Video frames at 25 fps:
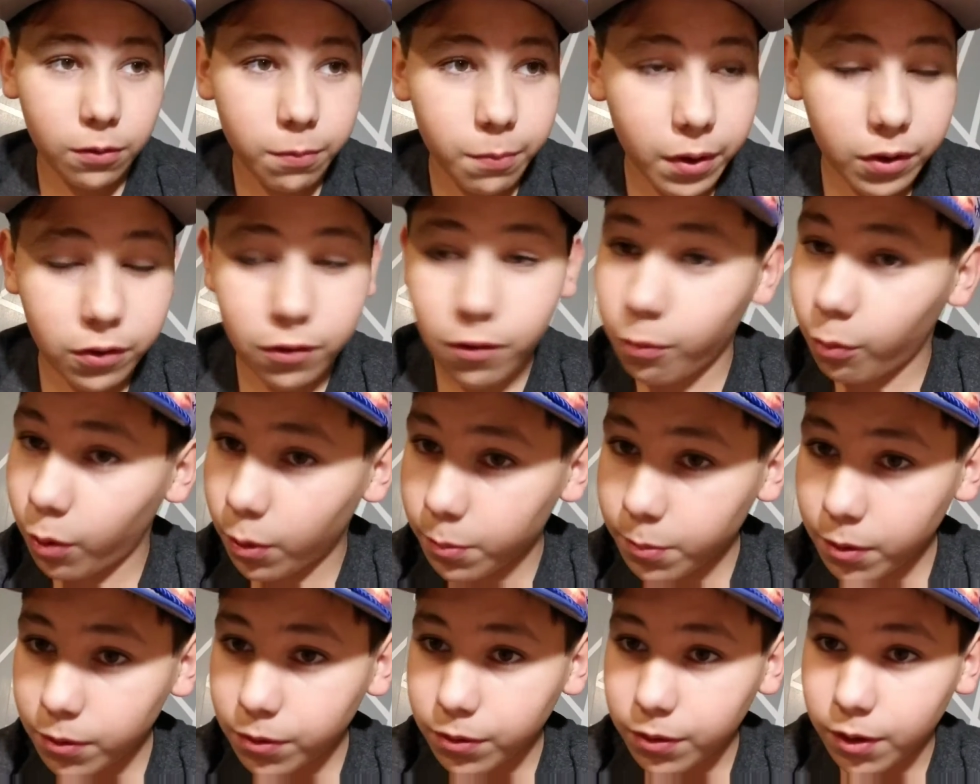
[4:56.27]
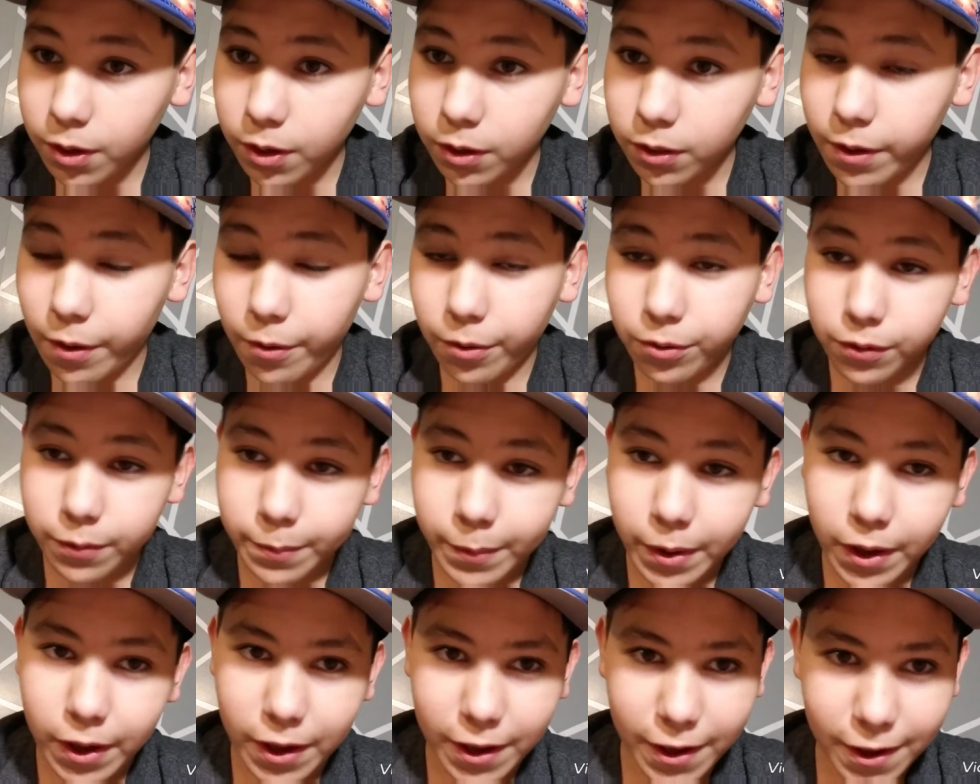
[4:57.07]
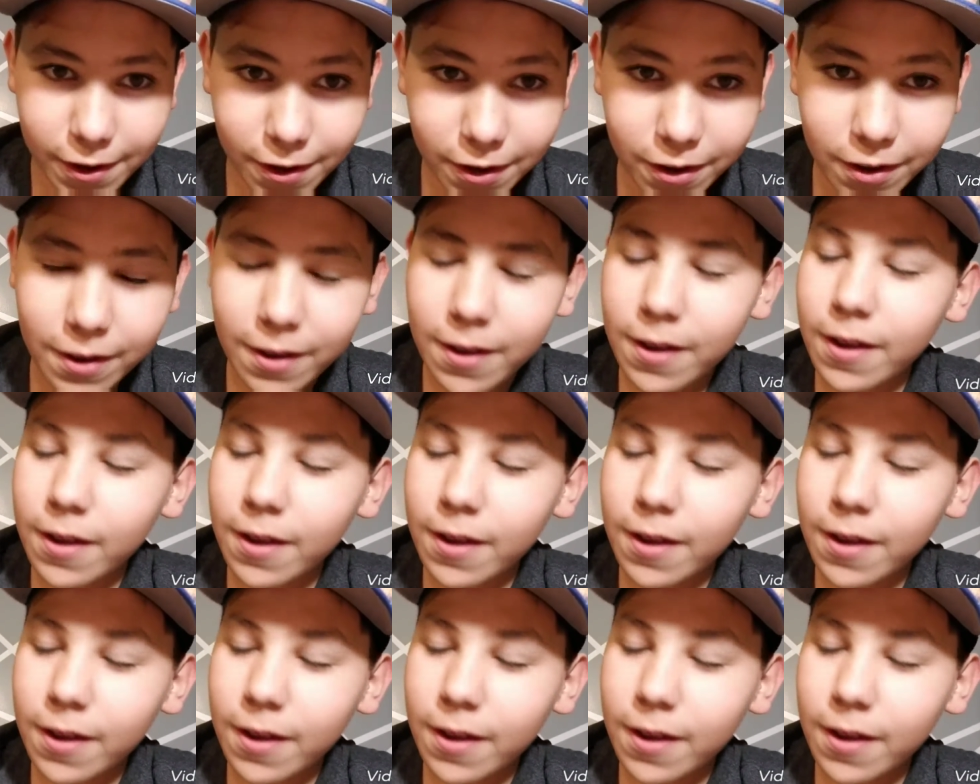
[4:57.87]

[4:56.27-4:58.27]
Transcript: to mention one more thing that was in my head,